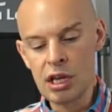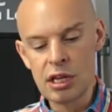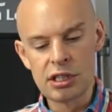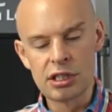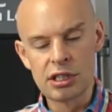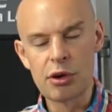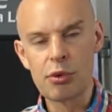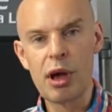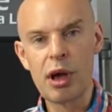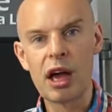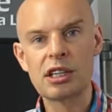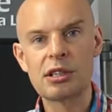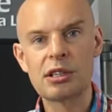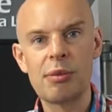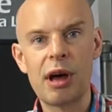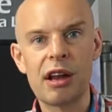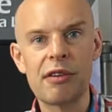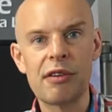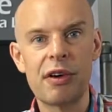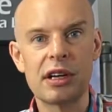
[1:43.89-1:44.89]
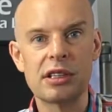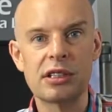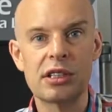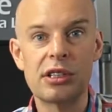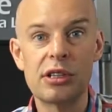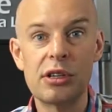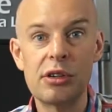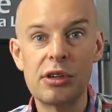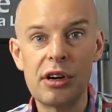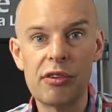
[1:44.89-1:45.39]
So we actually manufacture
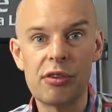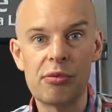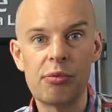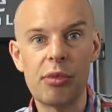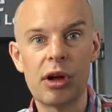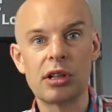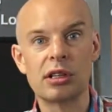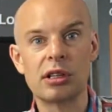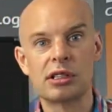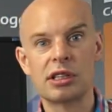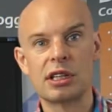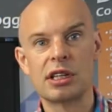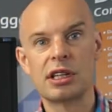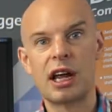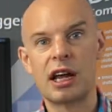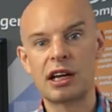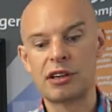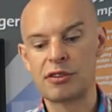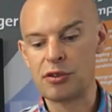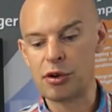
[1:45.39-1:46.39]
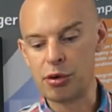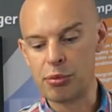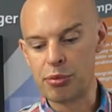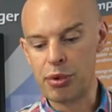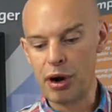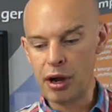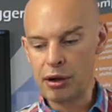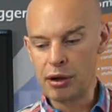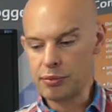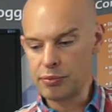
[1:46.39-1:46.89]
two different models of the DASH4
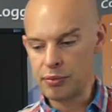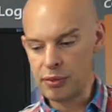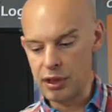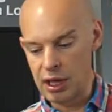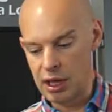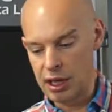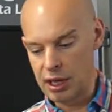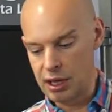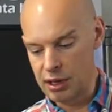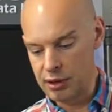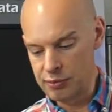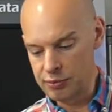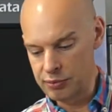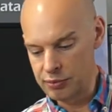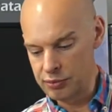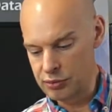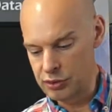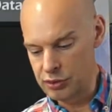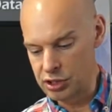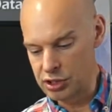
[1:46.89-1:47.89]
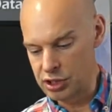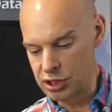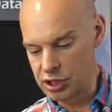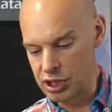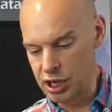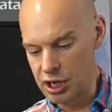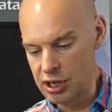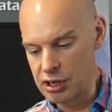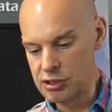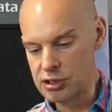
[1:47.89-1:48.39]
Pro, just to
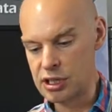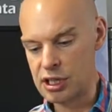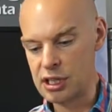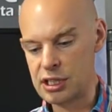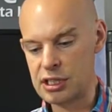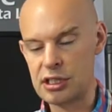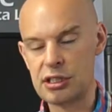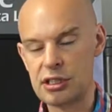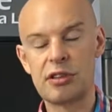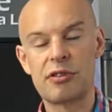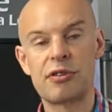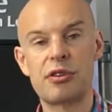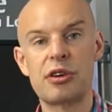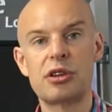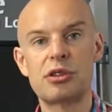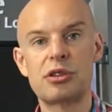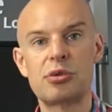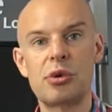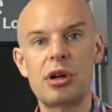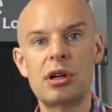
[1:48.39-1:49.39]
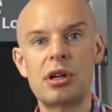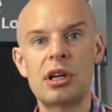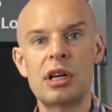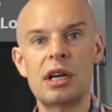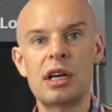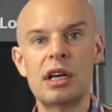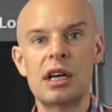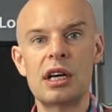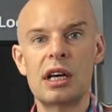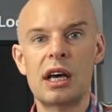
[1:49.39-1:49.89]
show you. So this is the first one,
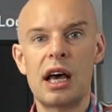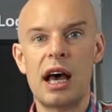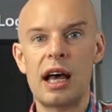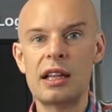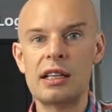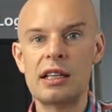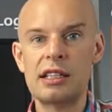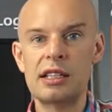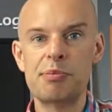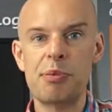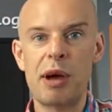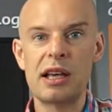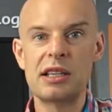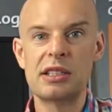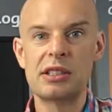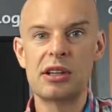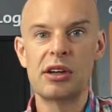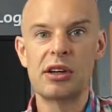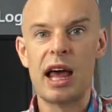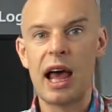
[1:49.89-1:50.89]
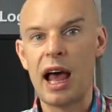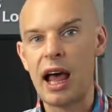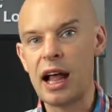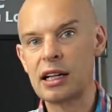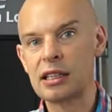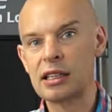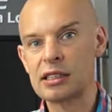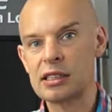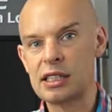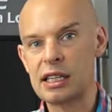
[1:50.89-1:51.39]
and this is based on
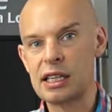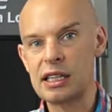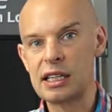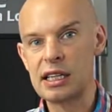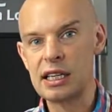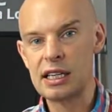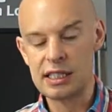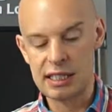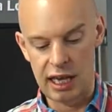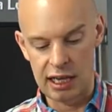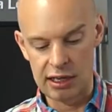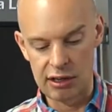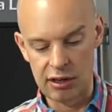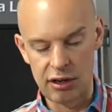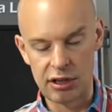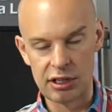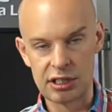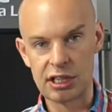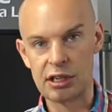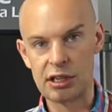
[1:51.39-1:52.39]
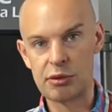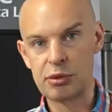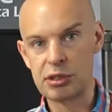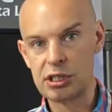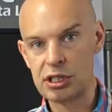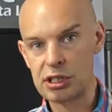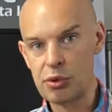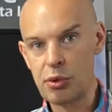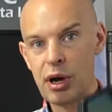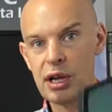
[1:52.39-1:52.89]
LCD technology, which
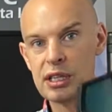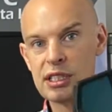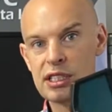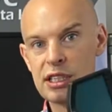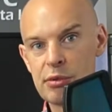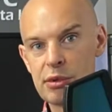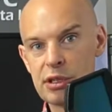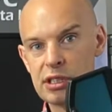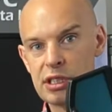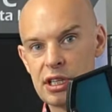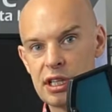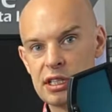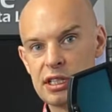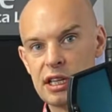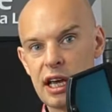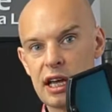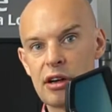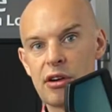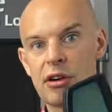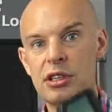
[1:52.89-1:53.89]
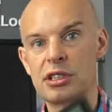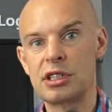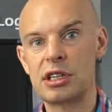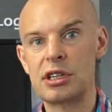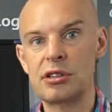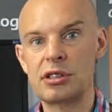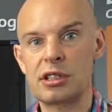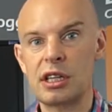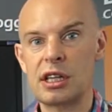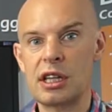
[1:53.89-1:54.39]
is quite similar to the technology
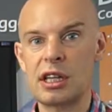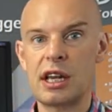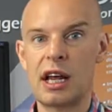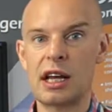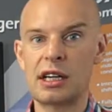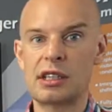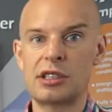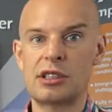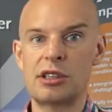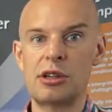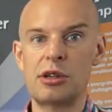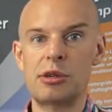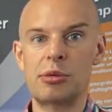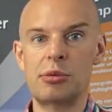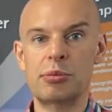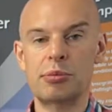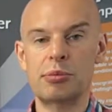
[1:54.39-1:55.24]
used in the DASH2.